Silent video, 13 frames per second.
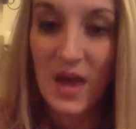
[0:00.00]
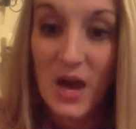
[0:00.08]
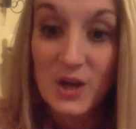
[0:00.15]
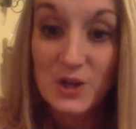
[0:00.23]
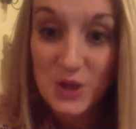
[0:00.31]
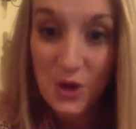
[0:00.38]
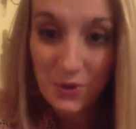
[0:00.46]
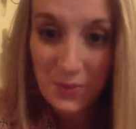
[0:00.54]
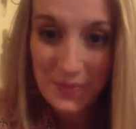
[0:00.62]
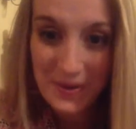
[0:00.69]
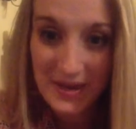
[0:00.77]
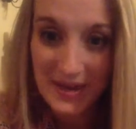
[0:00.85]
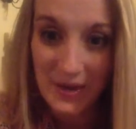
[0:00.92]
Jonah
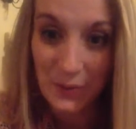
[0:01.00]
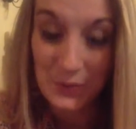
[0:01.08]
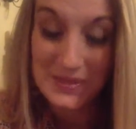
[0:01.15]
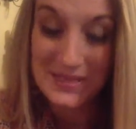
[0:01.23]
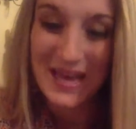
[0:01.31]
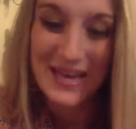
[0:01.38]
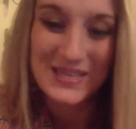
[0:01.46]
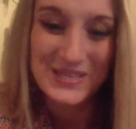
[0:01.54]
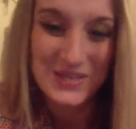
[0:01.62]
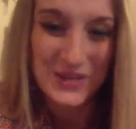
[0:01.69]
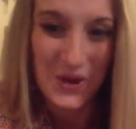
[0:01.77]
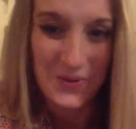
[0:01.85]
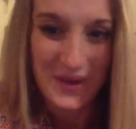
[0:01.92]
Pickett was like
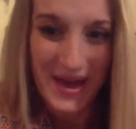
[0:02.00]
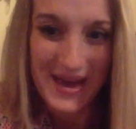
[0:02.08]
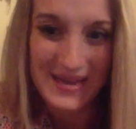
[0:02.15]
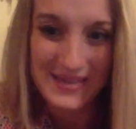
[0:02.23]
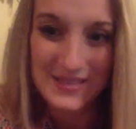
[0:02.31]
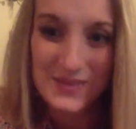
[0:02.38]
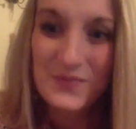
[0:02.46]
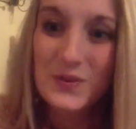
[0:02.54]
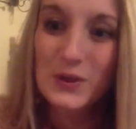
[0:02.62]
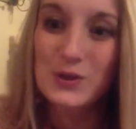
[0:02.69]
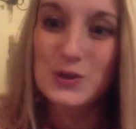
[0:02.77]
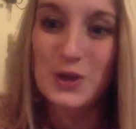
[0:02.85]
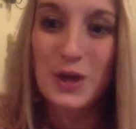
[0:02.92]
snow days, field
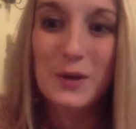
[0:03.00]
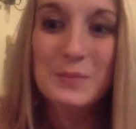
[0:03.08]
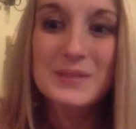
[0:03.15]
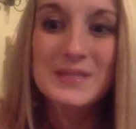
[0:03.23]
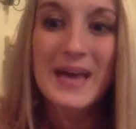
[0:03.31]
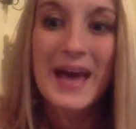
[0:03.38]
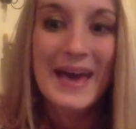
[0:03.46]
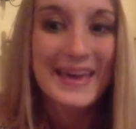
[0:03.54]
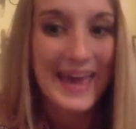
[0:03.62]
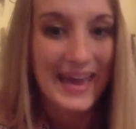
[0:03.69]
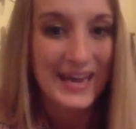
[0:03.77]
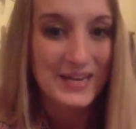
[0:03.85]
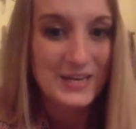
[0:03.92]
trips,
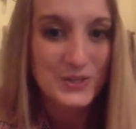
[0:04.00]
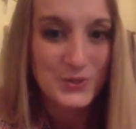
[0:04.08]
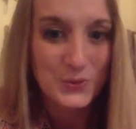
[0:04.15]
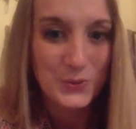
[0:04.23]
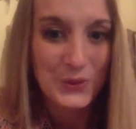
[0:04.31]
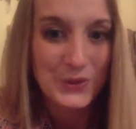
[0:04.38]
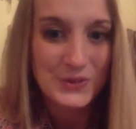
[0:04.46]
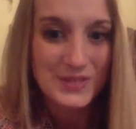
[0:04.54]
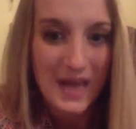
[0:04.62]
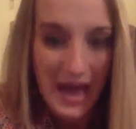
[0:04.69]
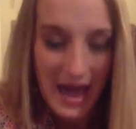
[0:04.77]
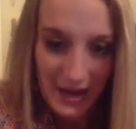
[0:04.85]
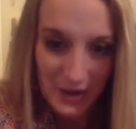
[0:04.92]
candy stores,
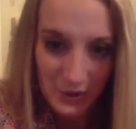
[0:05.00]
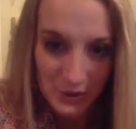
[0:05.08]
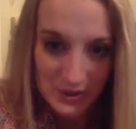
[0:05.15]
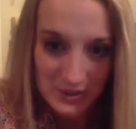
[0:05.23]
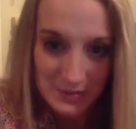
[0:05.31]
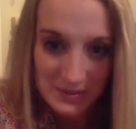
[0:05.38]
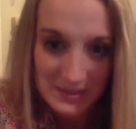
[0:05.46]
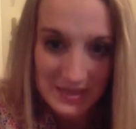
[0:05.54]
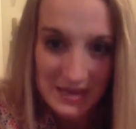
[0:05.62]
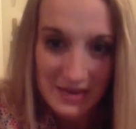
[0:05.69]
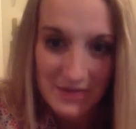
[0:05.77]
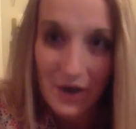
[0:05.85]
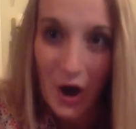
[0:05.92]
and Christmas
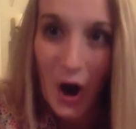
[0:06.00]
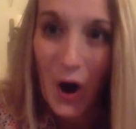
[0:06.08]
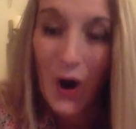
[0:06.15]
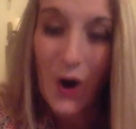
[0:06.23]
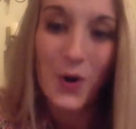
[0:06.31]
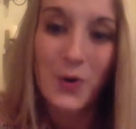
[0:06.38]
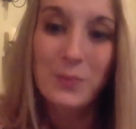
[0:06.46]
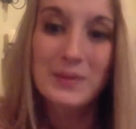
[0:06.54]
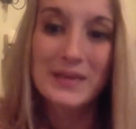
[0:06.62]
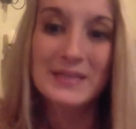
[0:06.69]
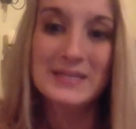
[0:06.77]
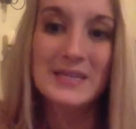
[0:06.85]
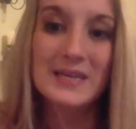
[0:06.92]
Eve, all
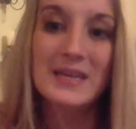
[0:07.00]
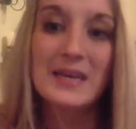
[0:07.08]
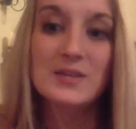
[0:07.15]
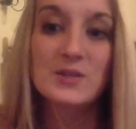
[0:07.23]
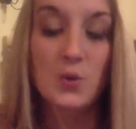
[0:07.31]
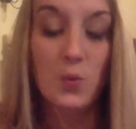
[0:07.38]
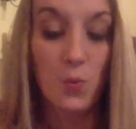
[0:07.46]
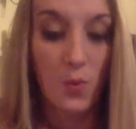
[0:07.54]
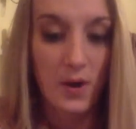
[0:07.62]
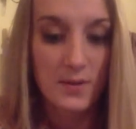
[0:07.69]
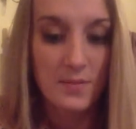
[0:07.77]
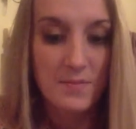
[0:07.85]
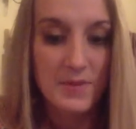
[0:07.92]
blended into
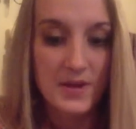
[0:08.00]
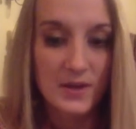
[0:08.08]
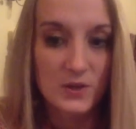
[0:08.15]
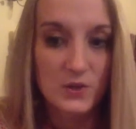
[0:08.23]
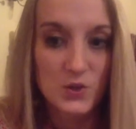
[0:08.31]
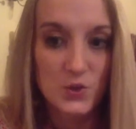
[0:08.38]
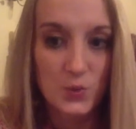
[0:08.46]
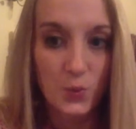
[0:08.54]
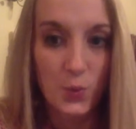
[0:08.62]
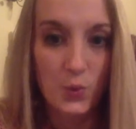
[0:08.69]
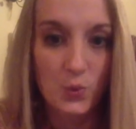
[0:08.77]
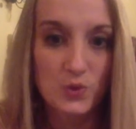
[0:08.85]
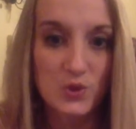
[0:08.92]
one big
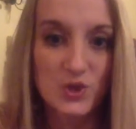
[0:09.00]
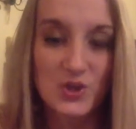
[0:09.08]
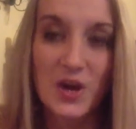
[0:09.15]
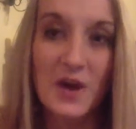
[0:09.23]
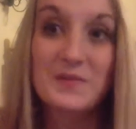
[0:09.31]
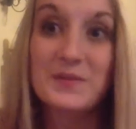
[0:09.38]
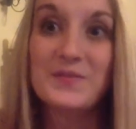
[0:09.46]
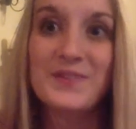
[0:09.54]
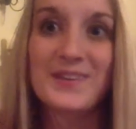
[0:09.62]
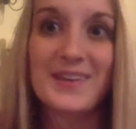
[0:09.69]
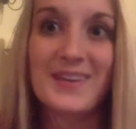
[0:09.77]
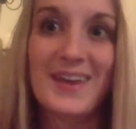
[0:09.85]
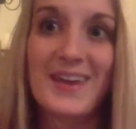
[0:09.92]
swoosh of a
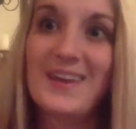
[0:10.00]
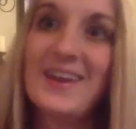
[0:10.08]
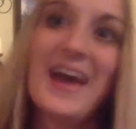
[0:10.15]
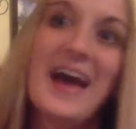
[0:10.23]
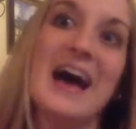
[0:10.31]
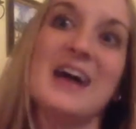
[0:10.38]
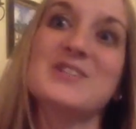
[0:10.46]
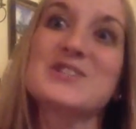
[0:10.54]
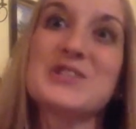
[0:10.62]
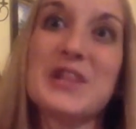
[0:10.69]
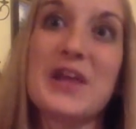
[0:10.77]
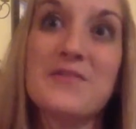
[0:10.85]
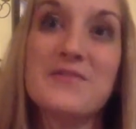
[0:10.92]
feeling. I just
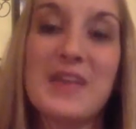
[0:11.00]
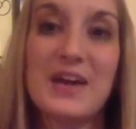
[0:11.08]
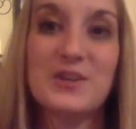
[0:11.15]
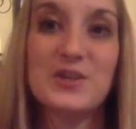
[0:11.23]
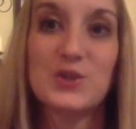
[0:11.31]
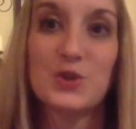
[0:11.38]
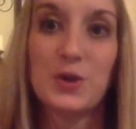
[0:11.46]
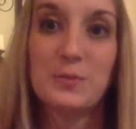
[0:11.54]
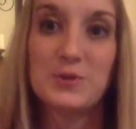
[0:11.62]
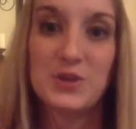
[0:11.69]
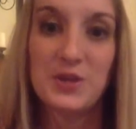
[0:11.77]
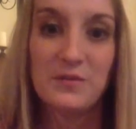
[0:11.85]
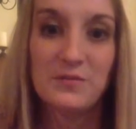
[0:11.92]
love that
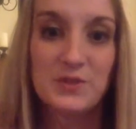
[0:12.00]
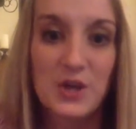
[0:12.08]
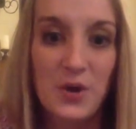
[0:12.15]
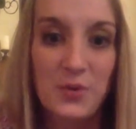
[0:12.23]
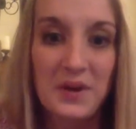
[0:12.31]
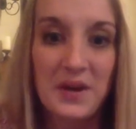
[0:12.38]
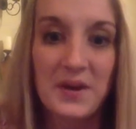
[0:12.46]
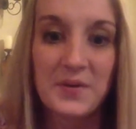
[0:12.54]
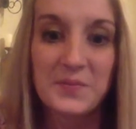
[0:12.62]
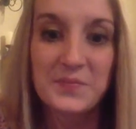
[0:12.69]
description of Jonah.